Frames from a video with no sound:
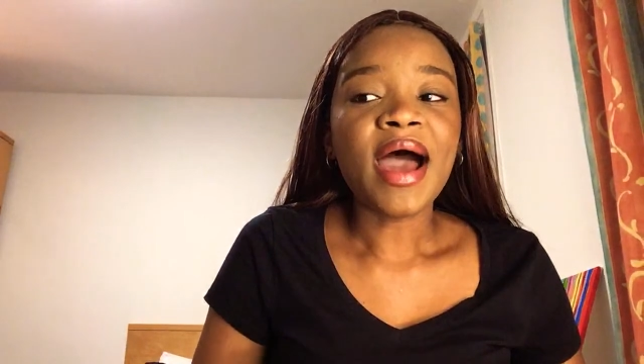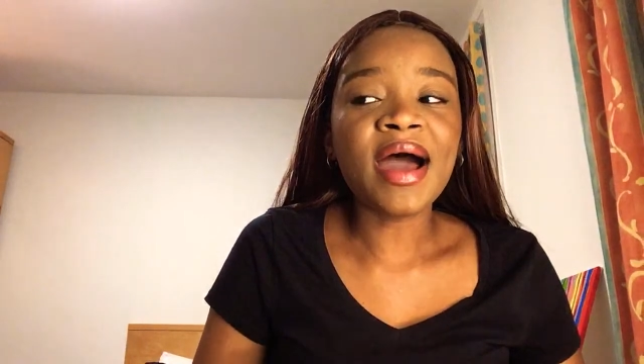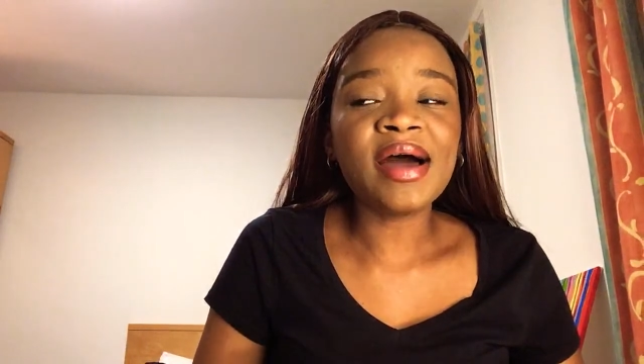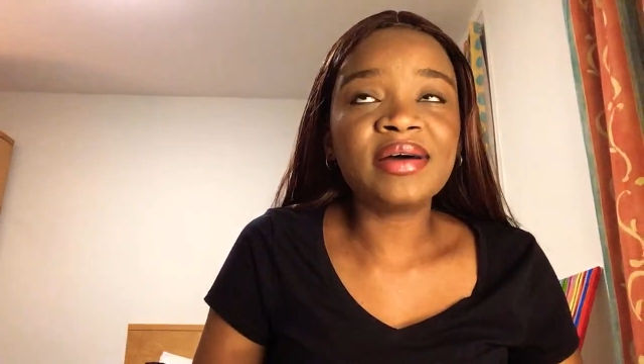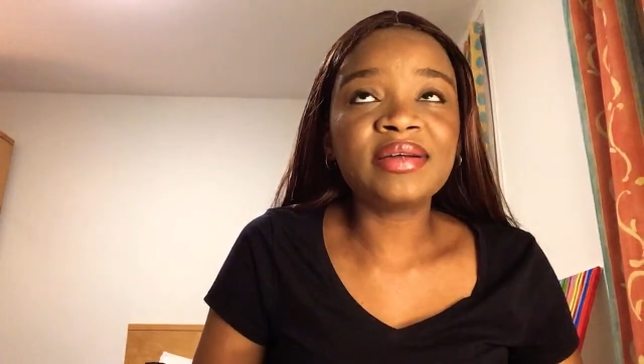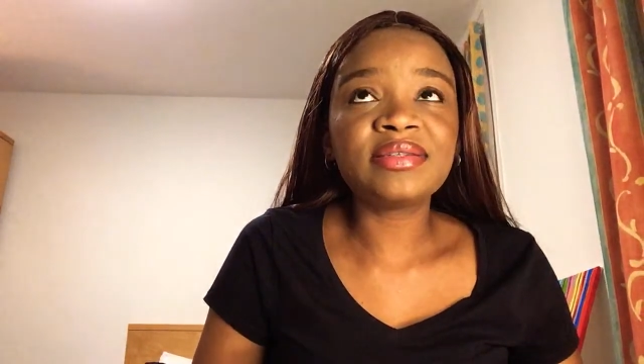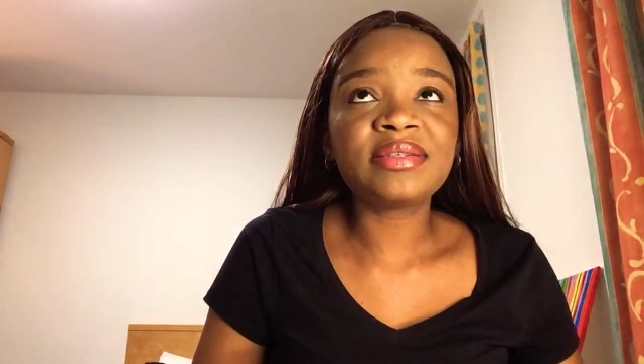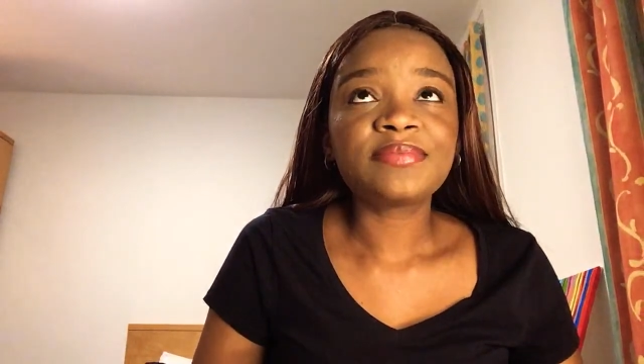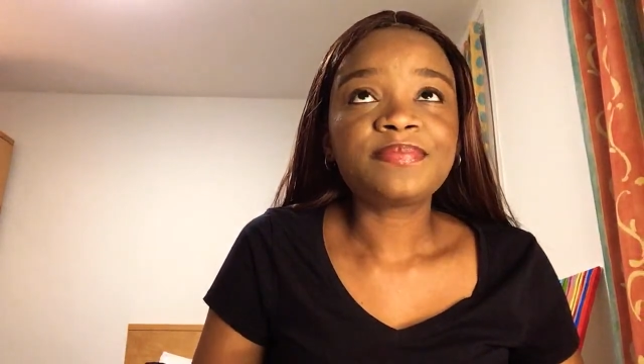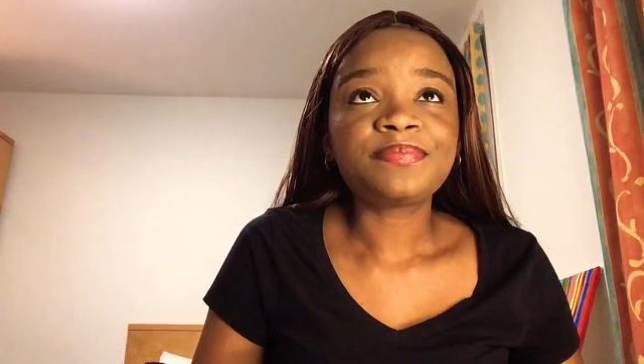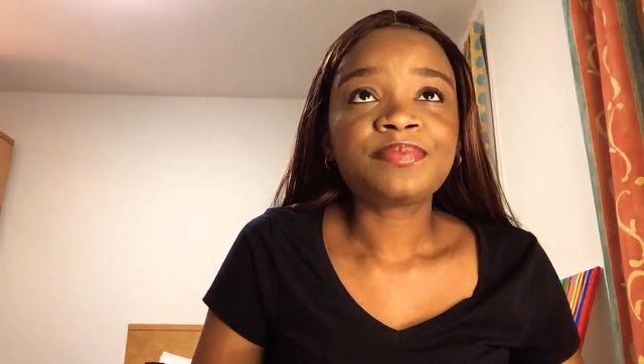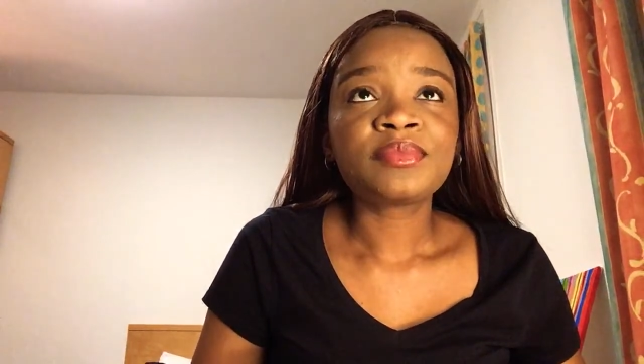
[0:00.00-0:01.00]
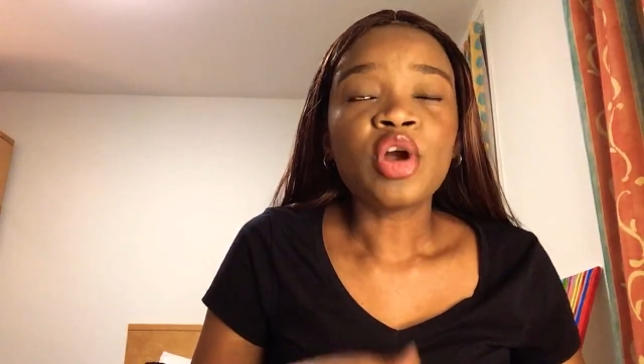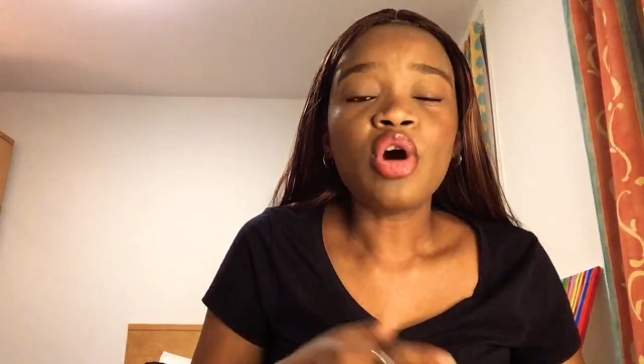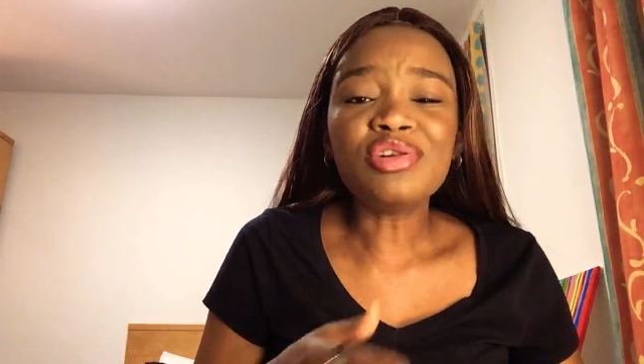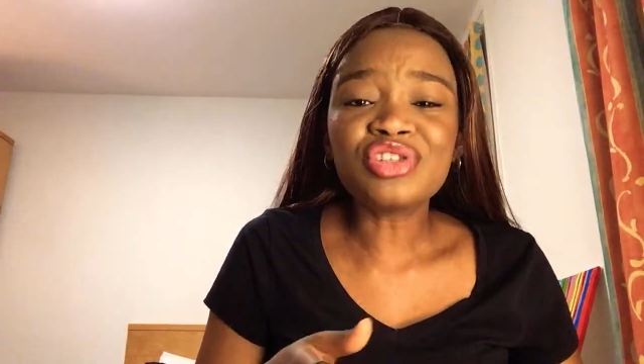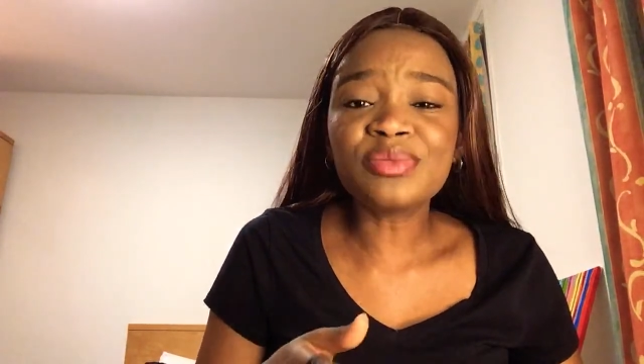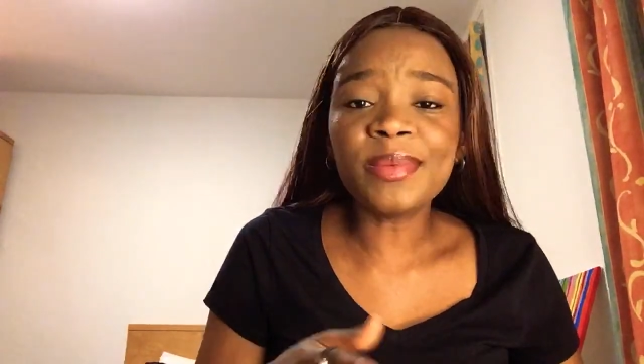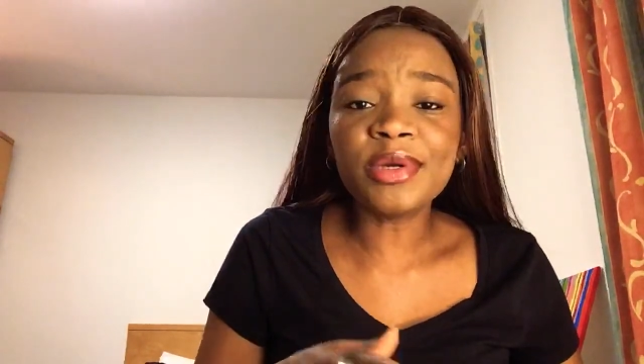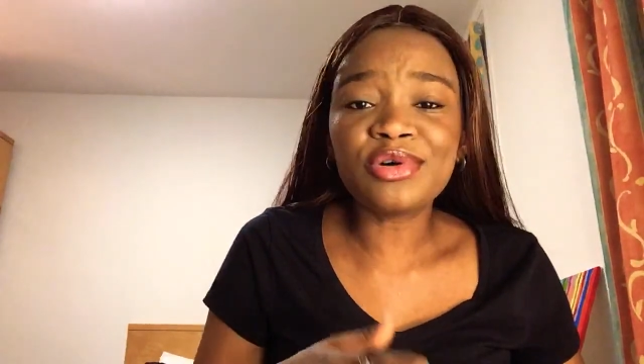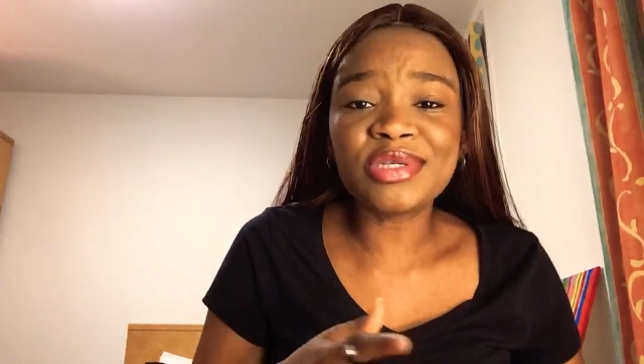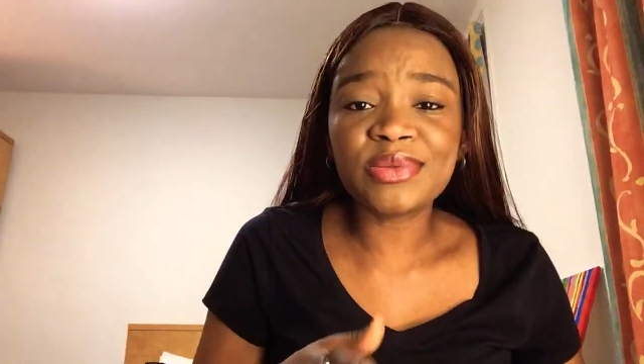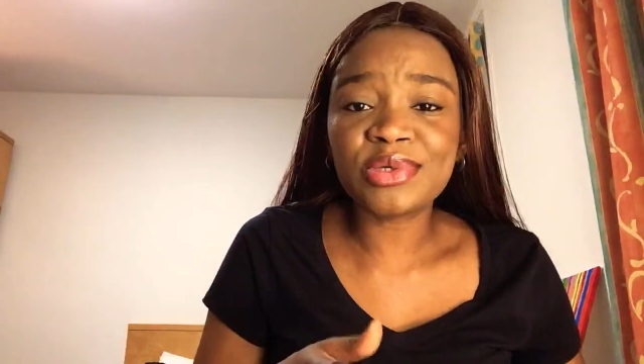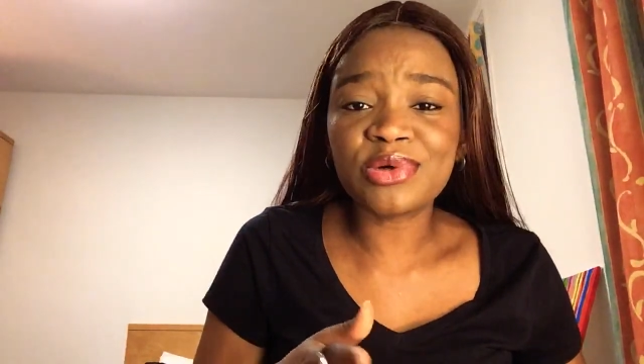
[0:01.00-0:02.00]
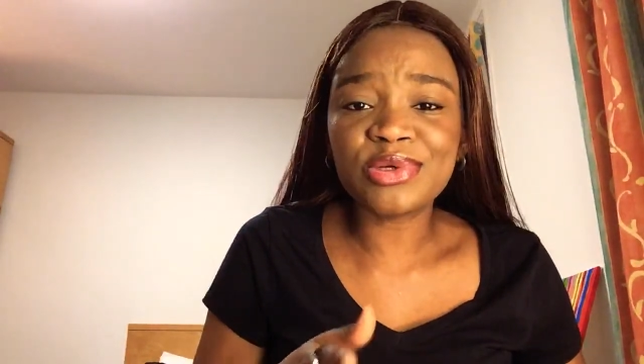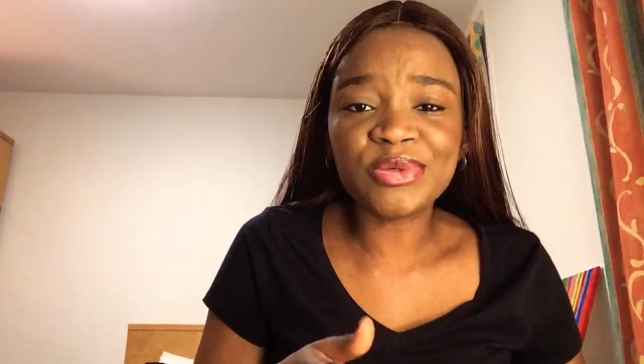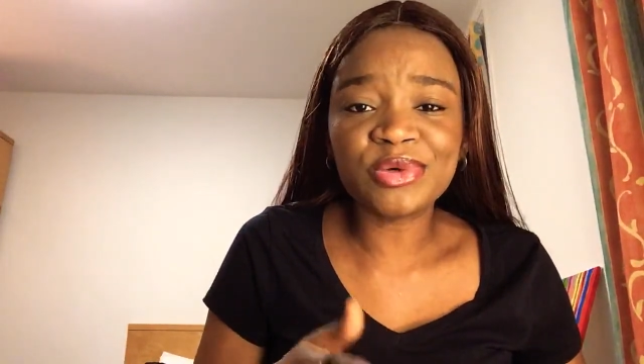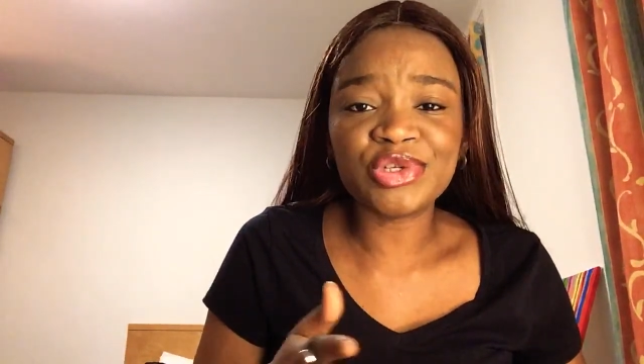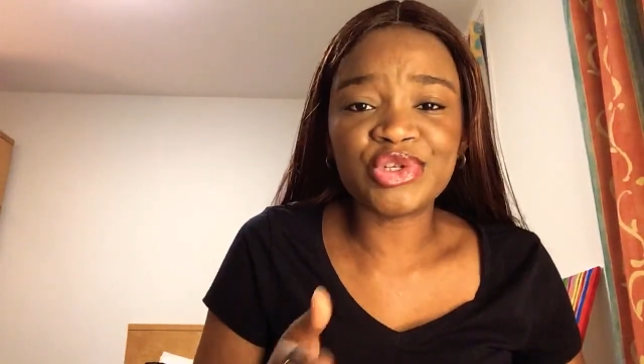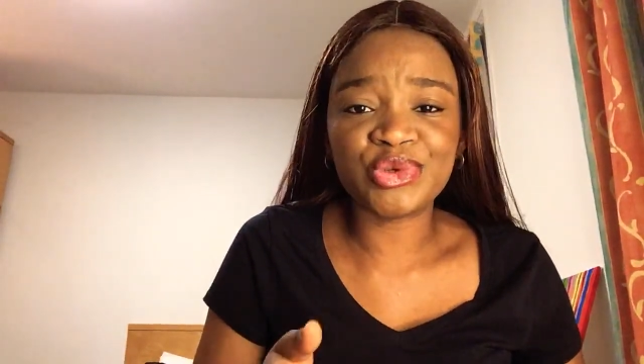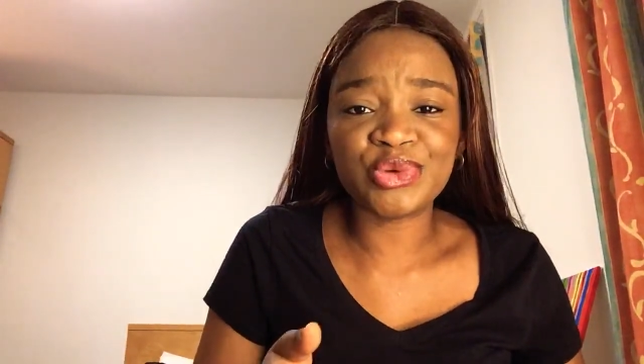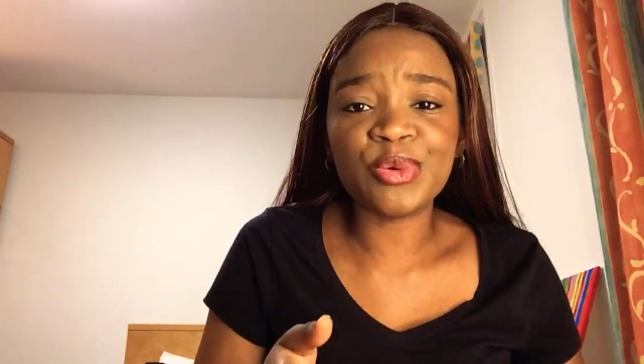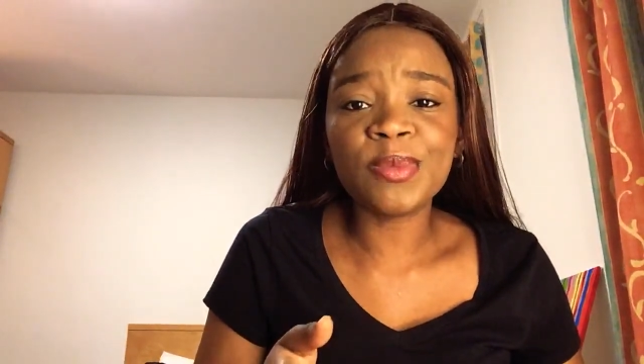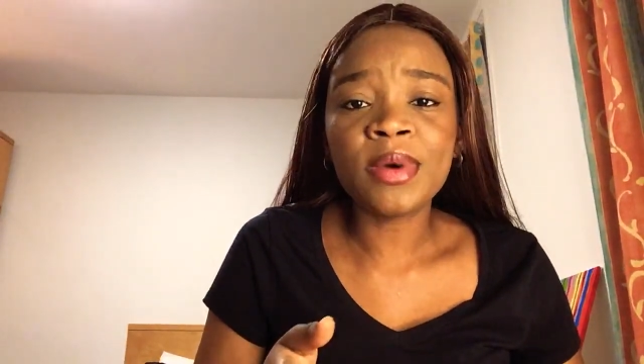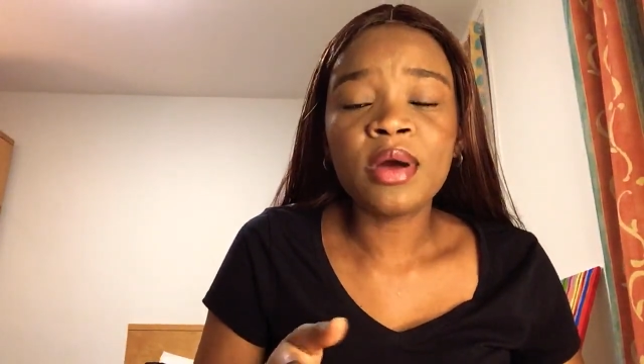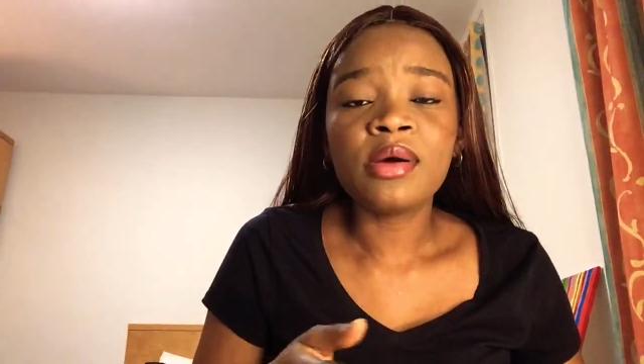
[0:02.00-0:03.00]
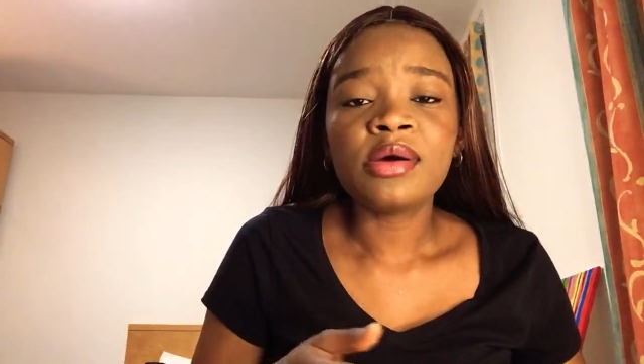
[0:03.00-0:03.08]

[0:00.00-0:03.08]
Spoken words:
And also maybe because it was also on Zoom,